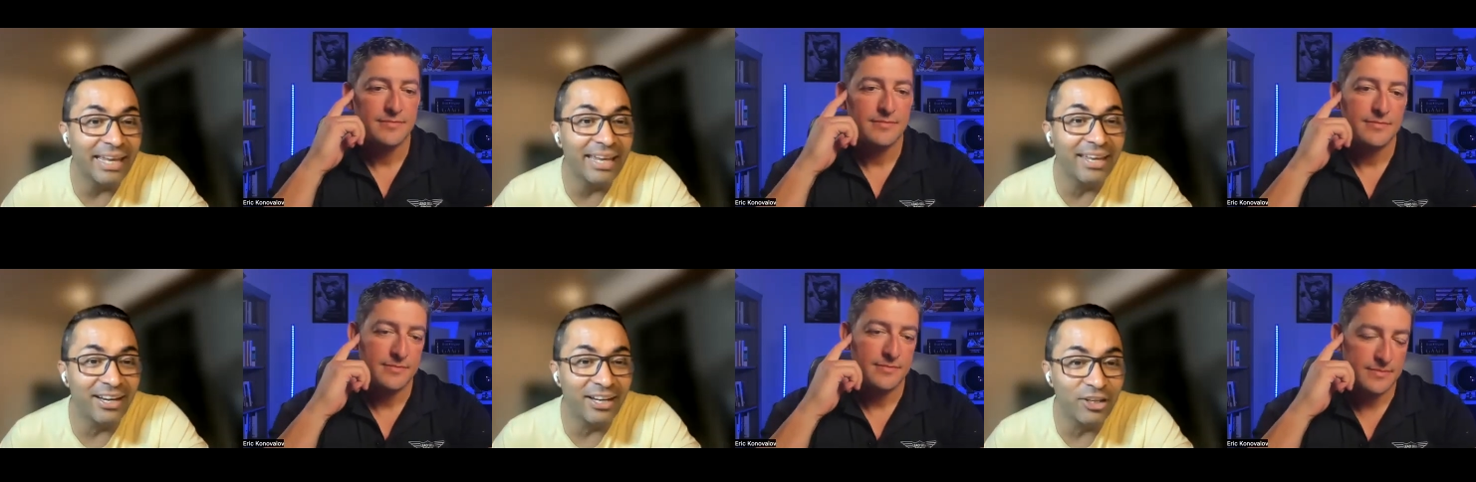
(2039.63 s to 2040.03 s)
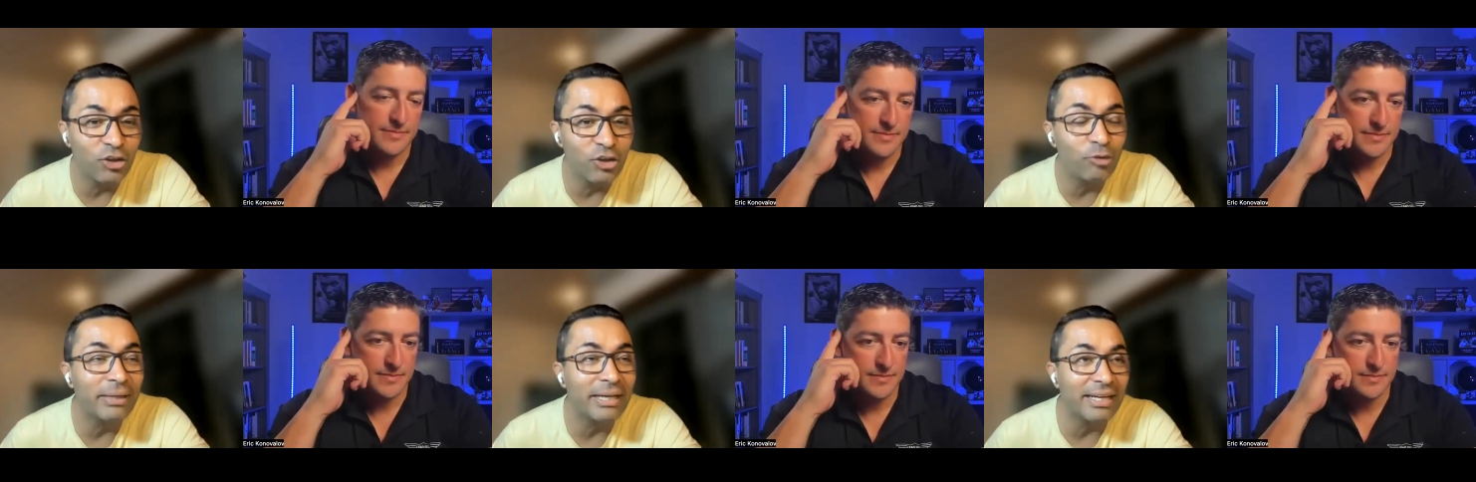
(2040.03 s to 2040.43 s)
Speaker 1: AI
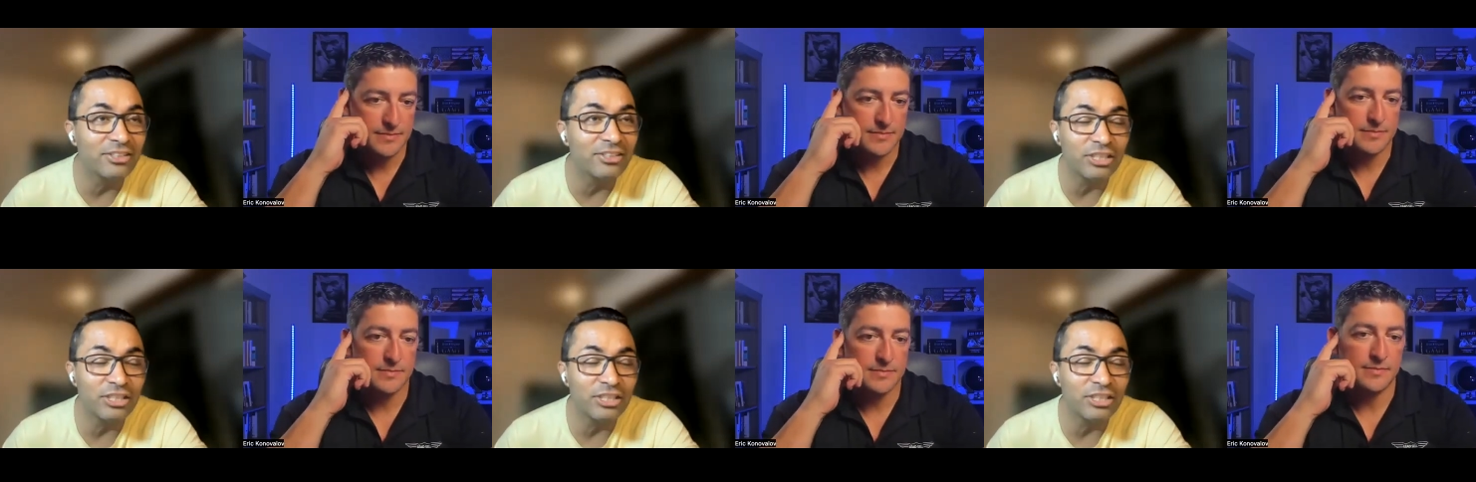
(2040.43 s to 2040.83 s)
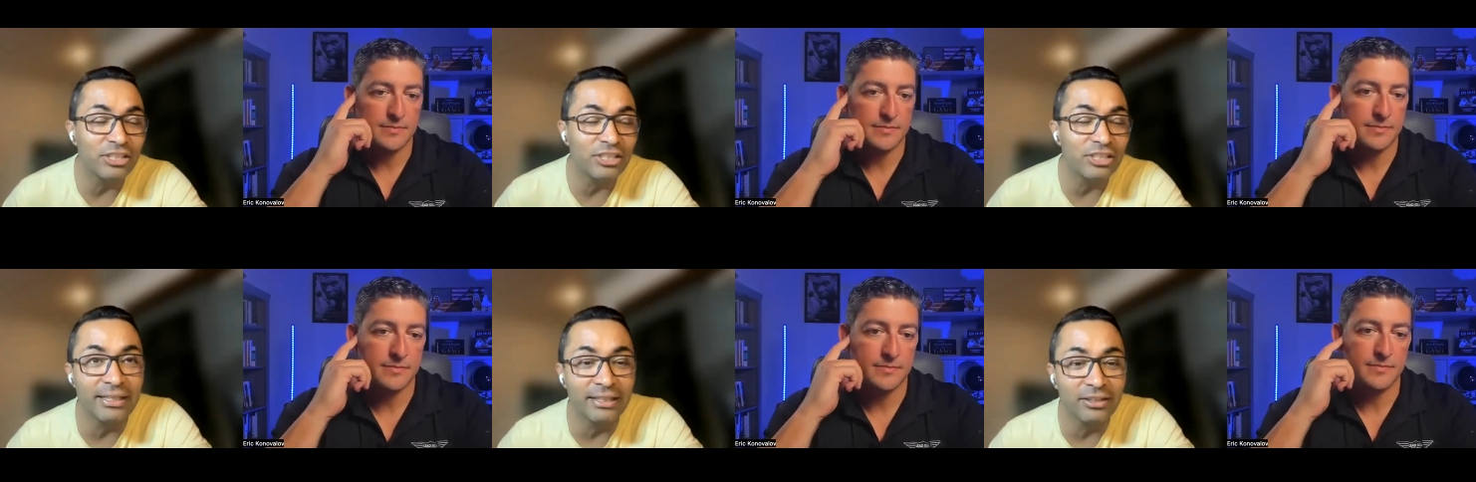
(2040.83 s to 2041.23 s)
humanizing
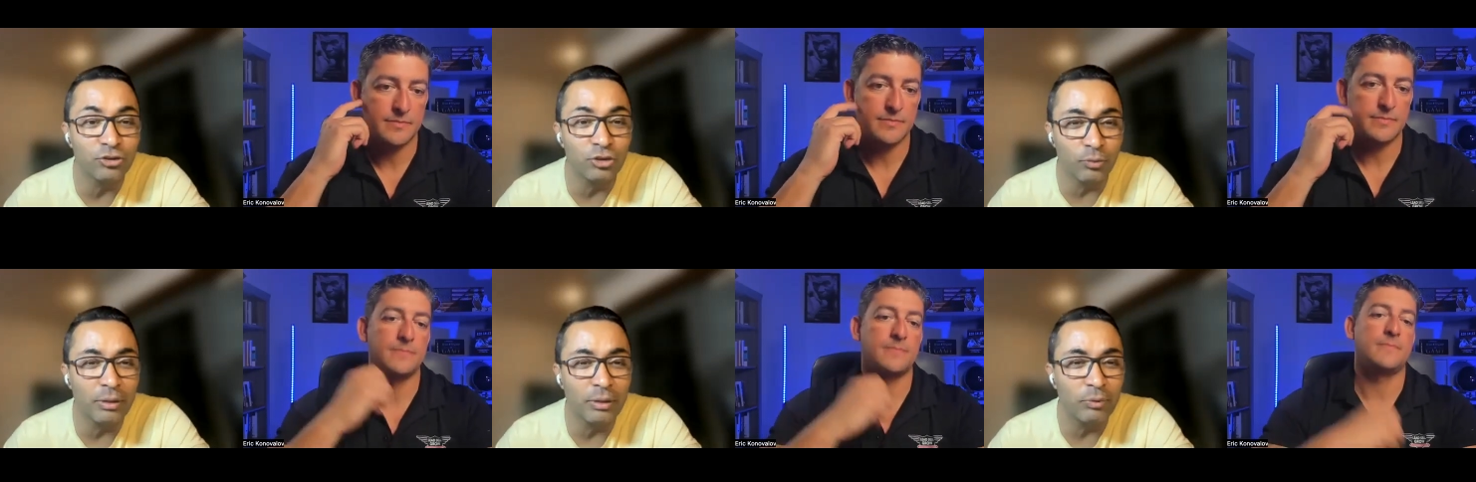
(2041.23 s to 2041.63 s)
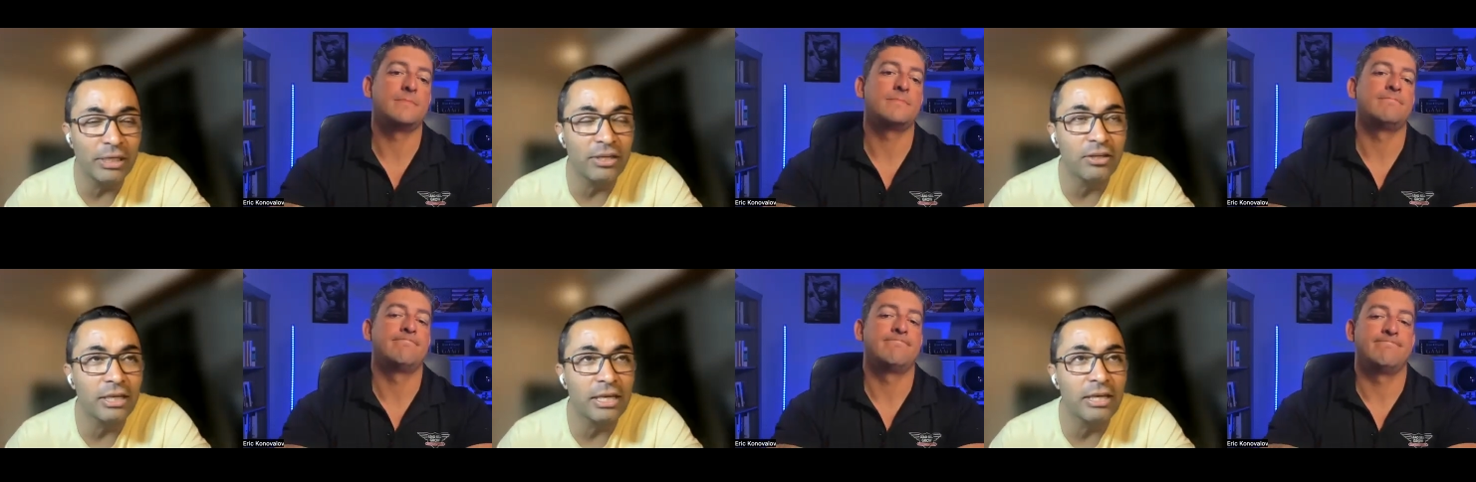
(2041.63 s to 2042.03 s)
selling. So we
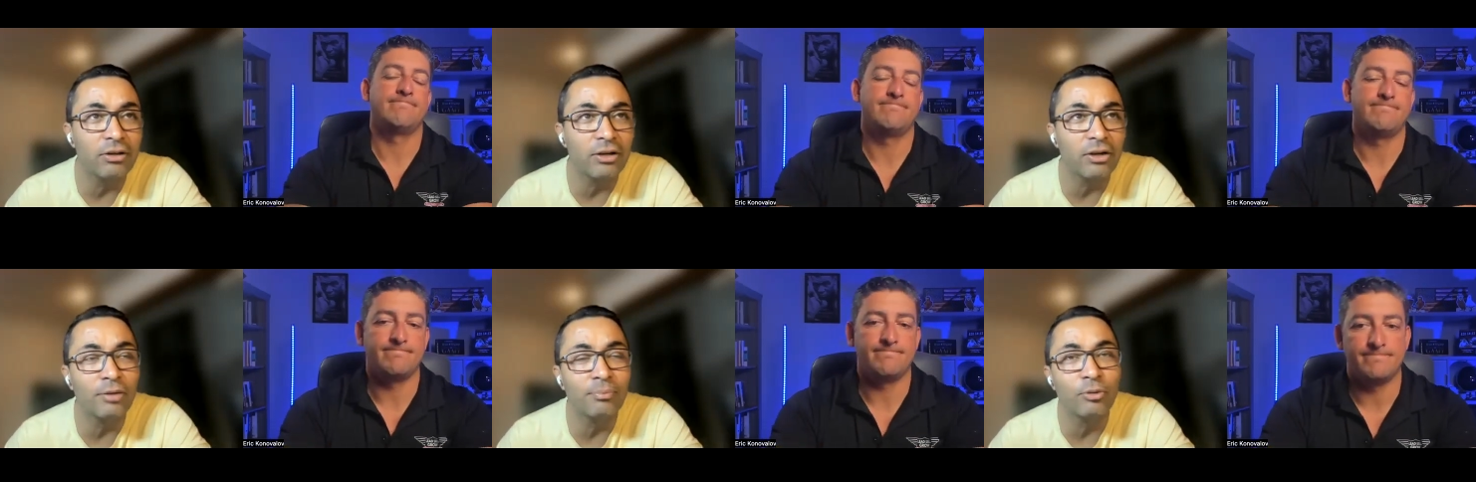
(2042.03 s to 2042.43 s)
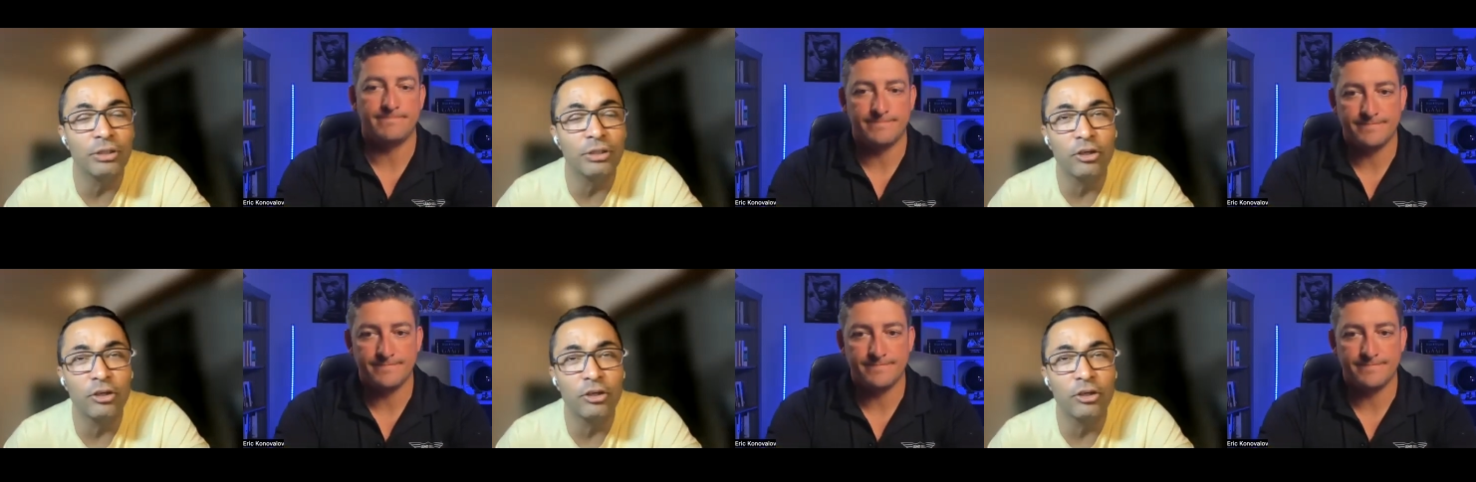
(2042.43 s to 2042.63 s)
we care a lot about the